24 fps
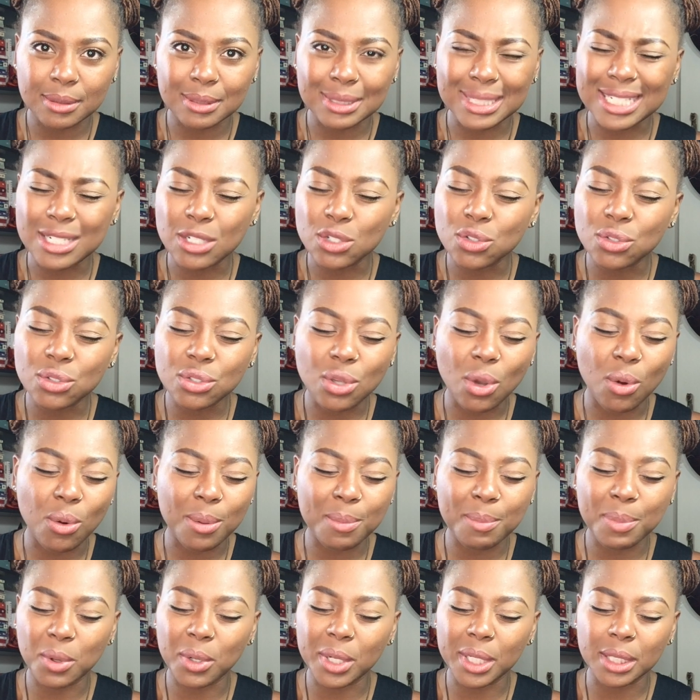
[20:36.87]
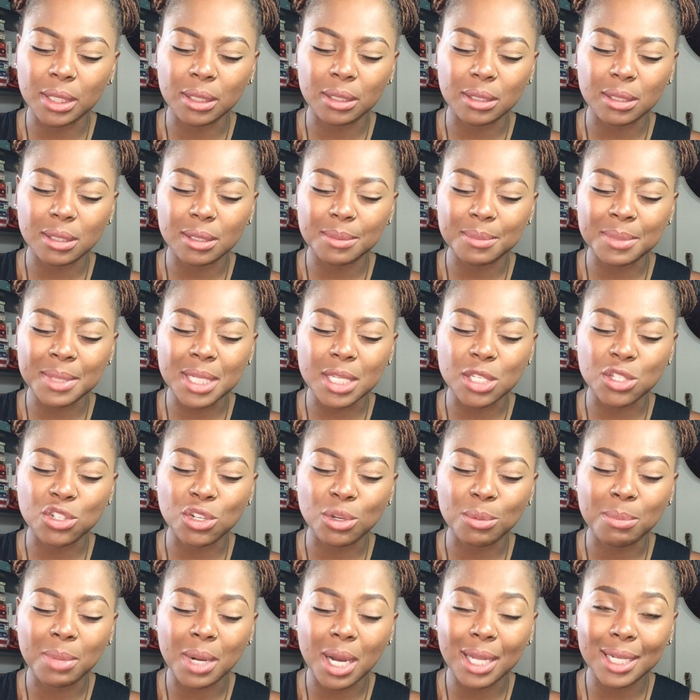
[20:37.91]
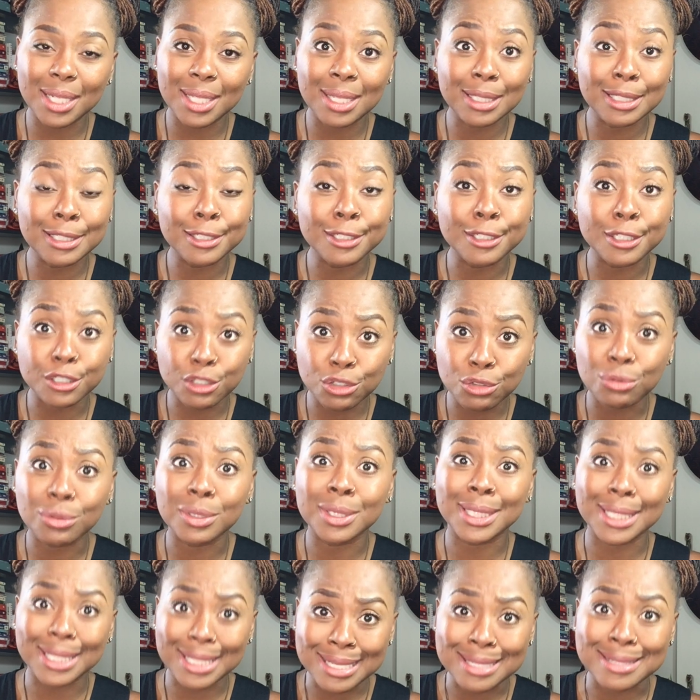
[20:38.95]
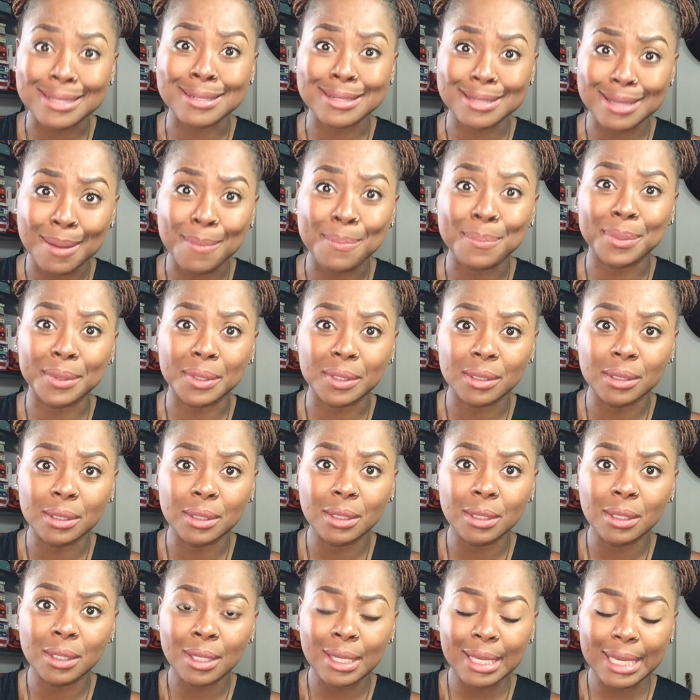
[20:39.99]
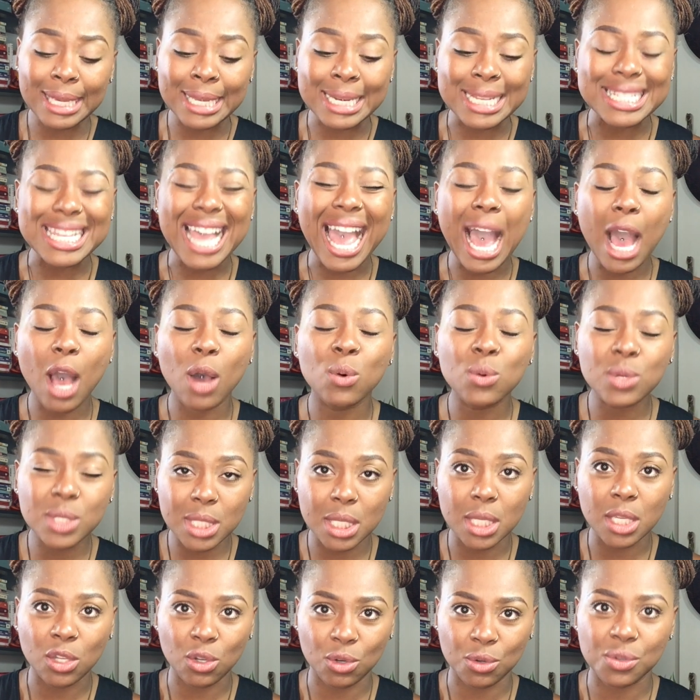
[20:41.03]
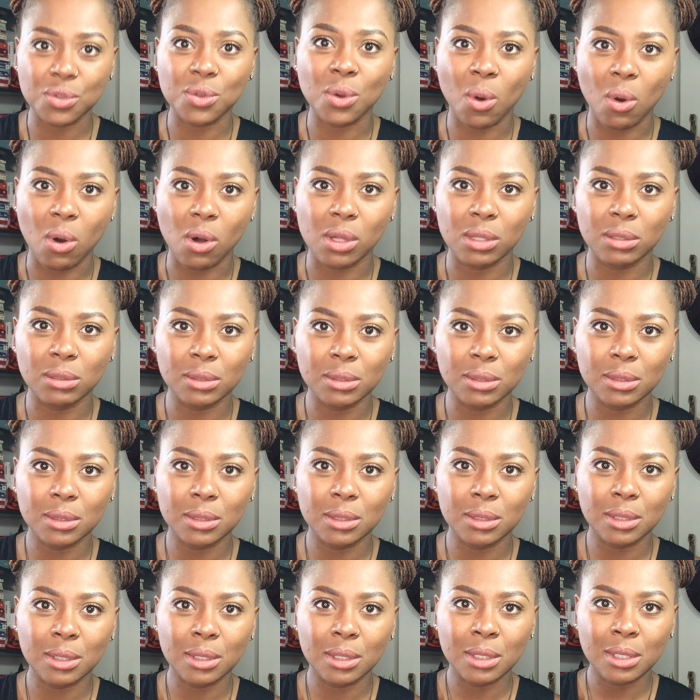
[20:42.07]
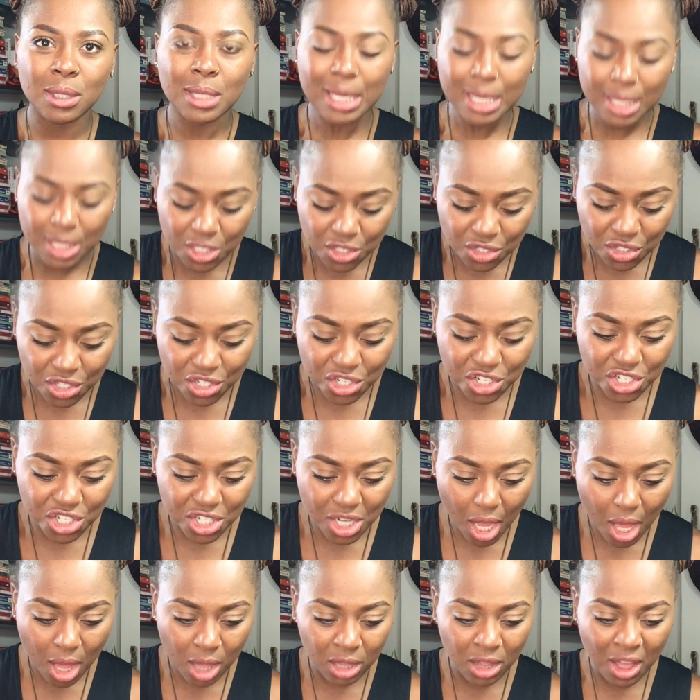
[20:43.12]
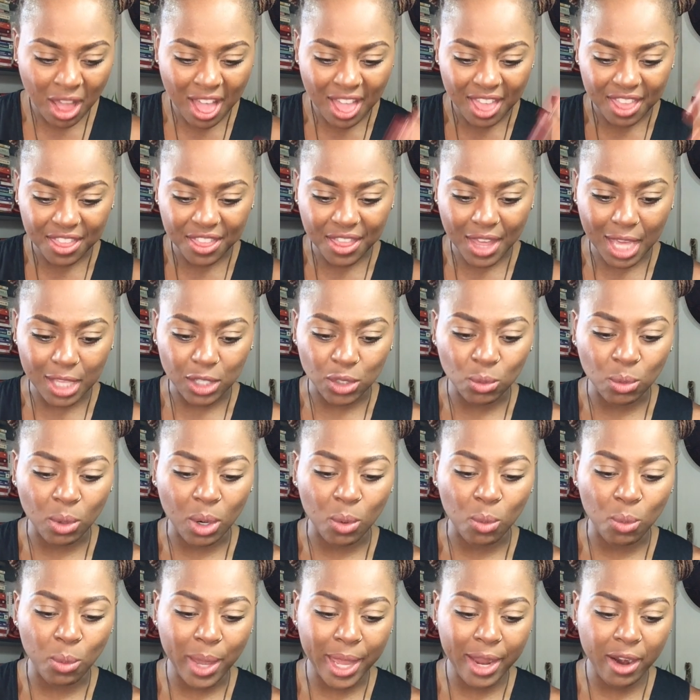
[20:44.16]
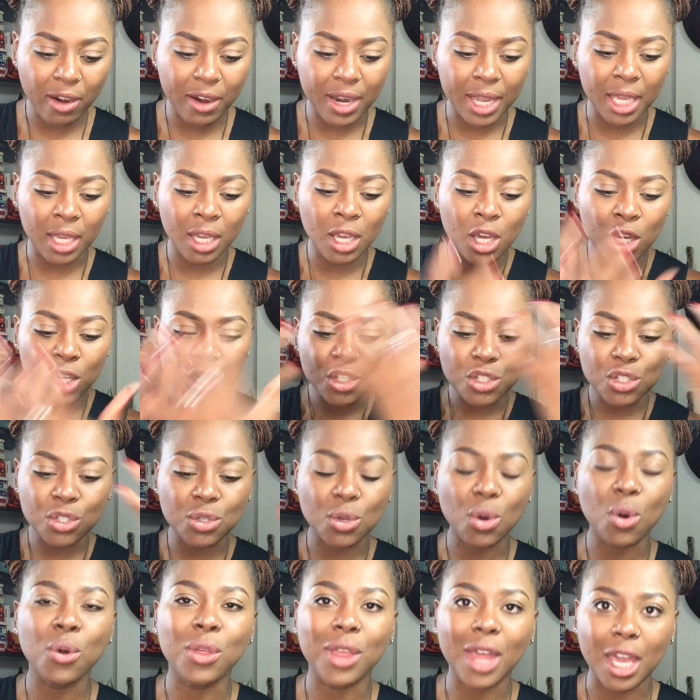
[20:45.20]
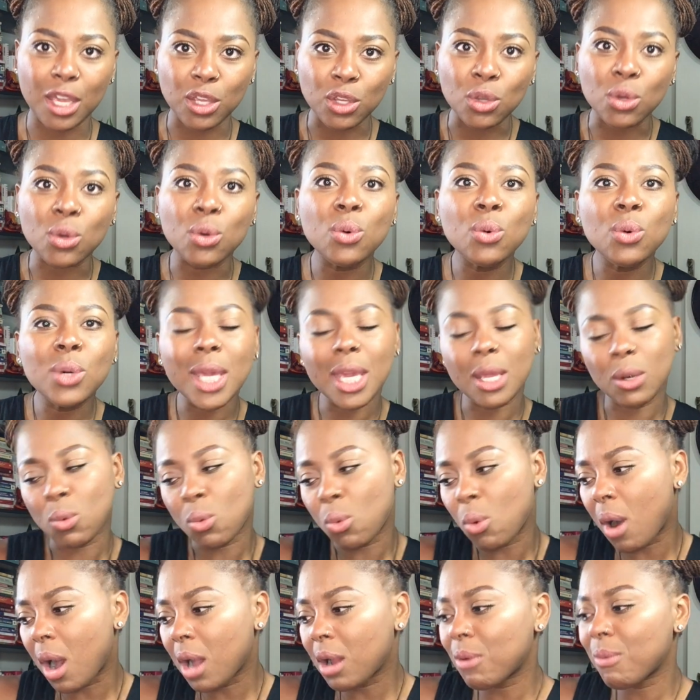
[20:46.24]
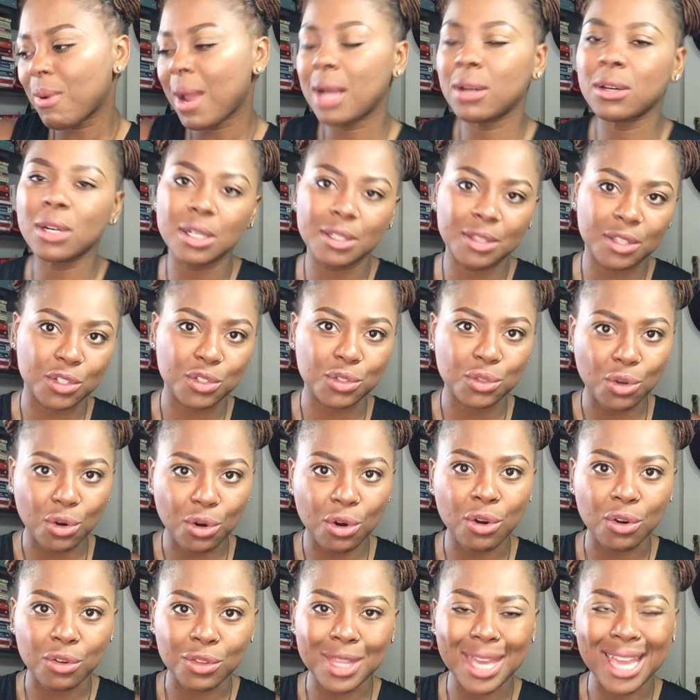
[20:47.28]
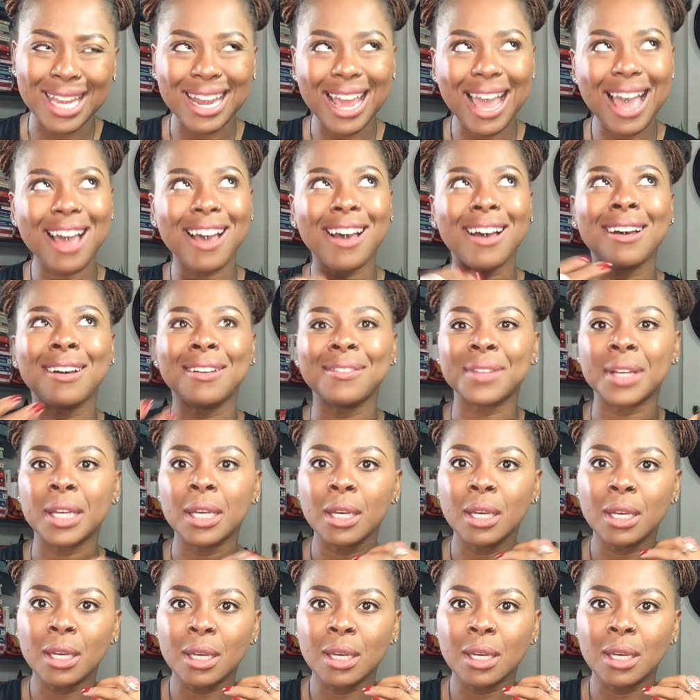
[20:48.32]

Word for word: That is so important because your body literally is a temple, it is housing your soul. It is a shell that you are wearing so that you can walk around on this earth and have